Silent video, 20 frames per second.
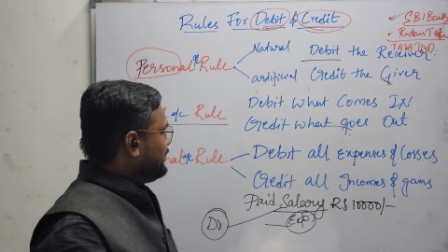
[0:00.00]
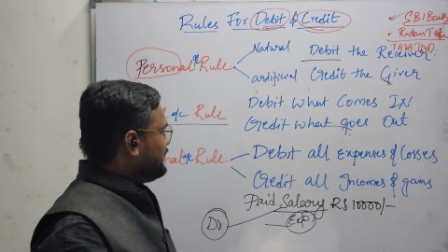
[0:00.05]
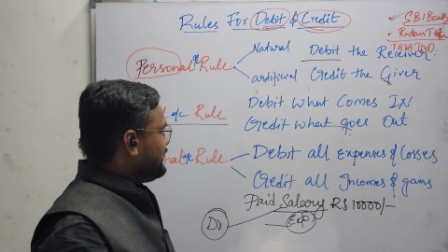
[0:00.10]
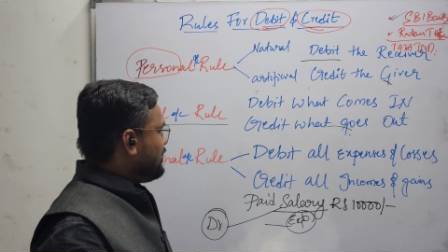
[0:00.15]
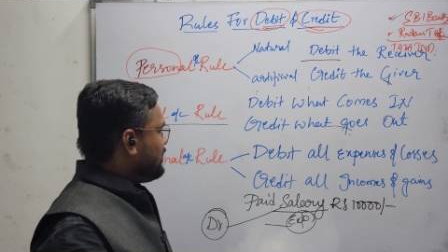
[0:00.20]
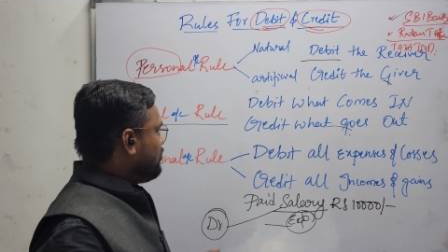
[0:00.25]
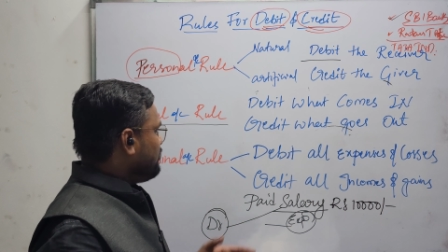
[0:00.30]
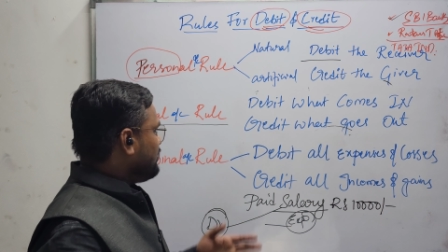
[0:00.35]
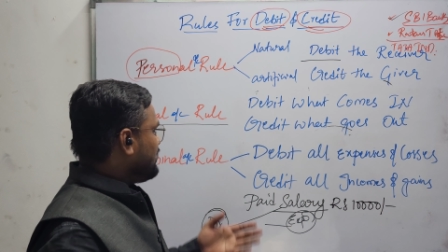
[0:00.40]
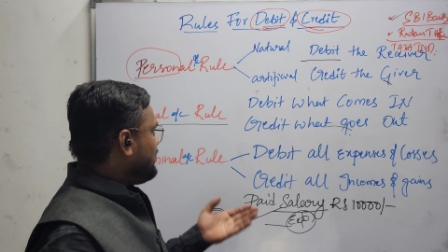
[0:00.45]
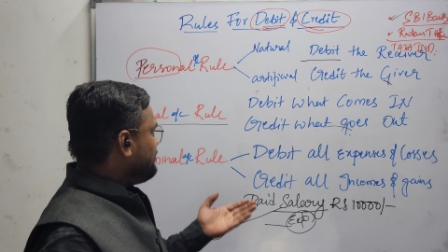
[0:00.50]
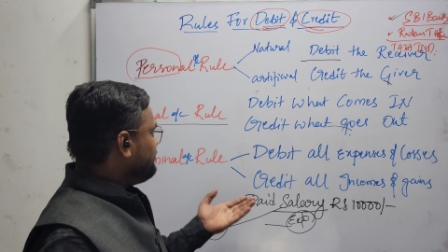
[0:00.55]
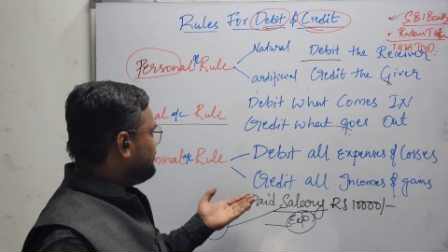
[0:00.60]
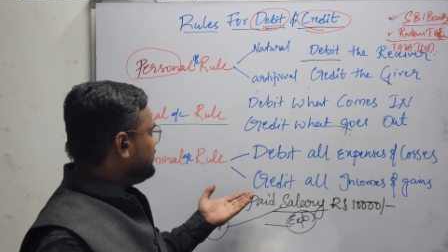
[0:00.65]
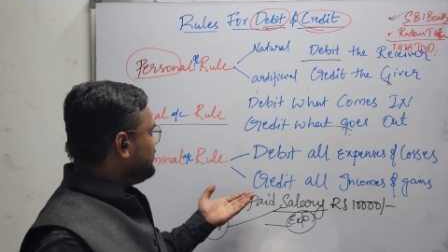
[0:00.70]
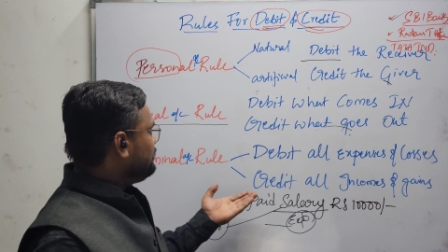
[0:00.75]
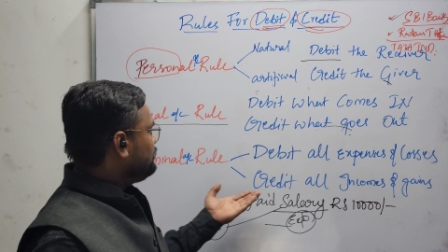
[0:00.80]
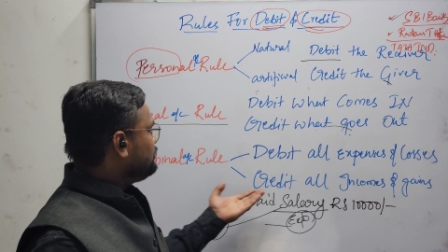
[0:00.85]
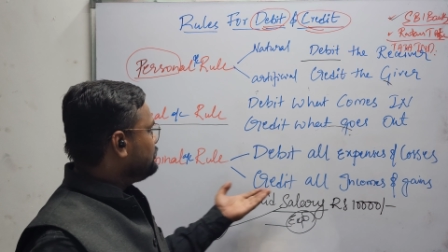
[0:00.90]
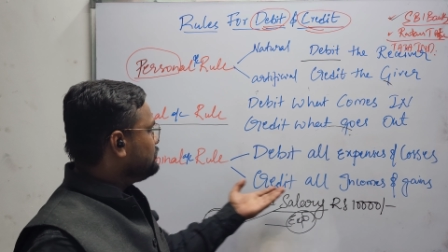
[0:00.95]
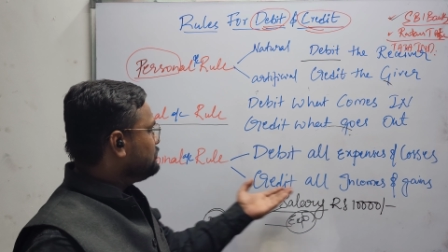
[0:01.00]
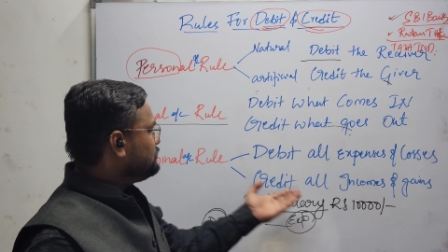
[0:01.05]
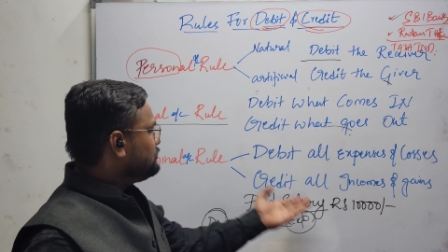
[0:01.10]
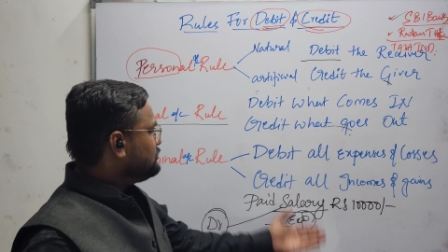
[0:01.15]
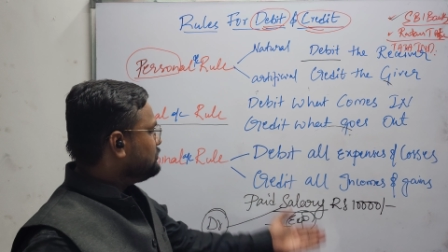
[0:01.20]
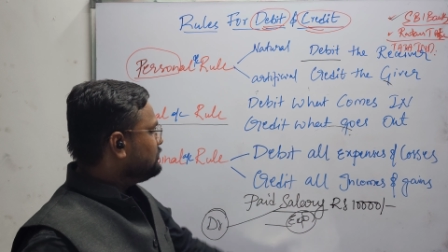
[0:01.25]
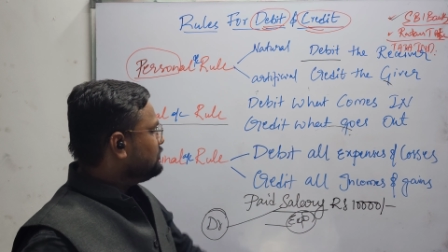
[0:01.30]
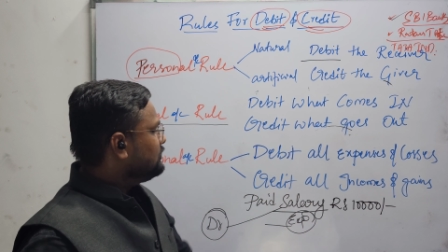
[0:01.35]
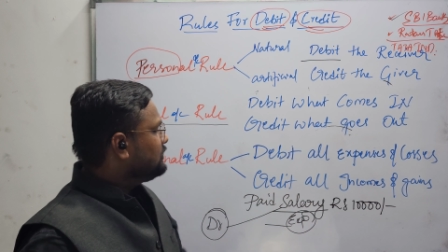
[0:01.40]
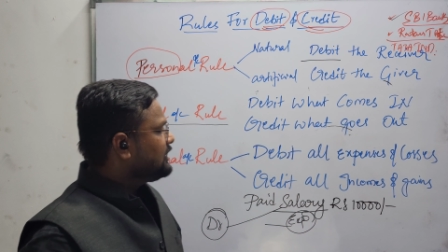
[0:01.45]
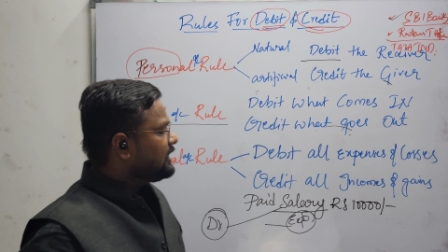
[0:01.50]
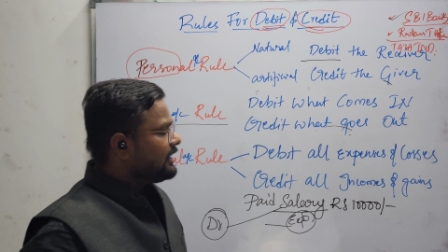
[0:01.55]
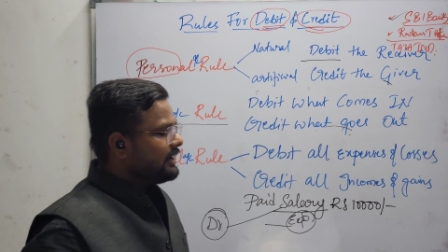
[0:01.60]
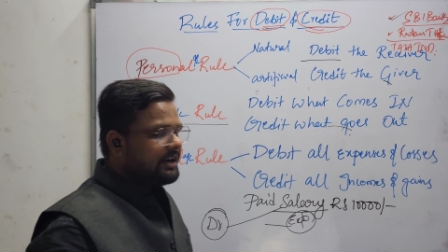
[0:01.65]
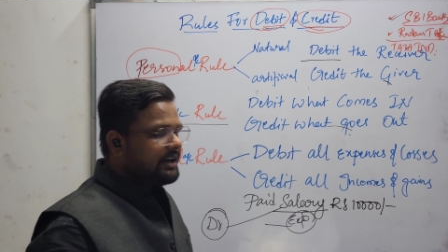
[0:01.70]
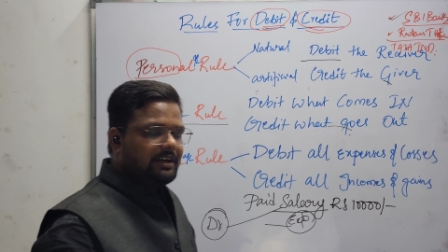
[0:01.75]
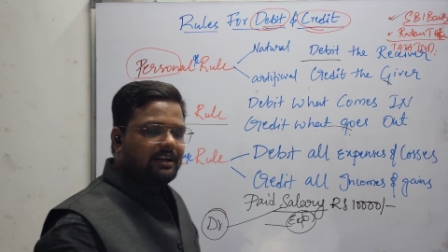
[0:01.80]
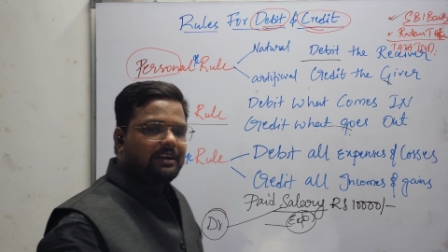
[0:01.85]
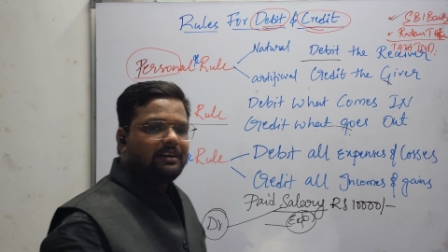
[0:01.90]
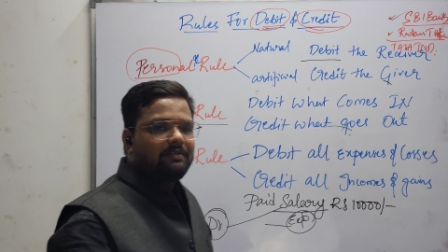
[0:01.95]
Now coming to
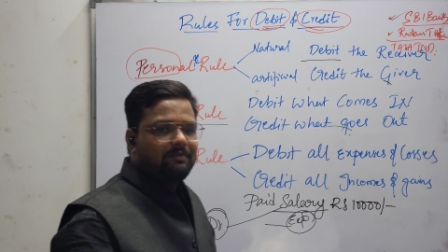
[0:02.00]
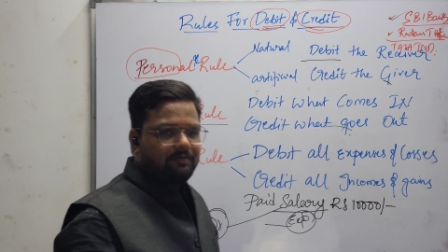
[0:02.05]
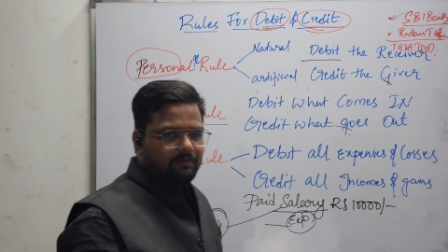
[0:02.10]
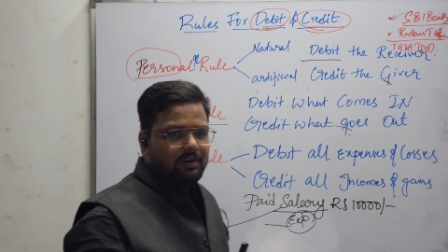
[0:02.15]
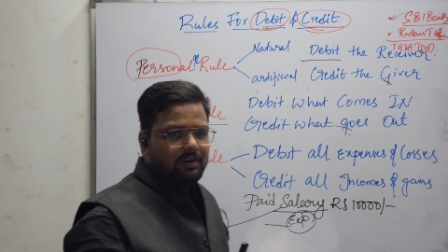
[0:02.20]
credit